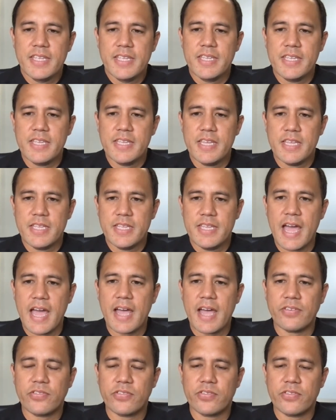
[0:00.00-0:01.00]

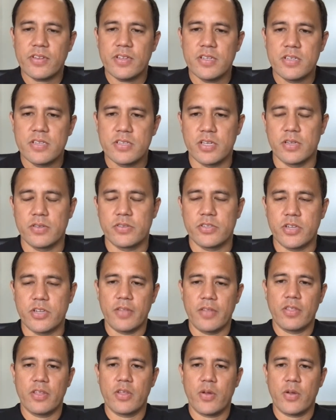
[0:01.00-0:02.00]
Yes. So sorry,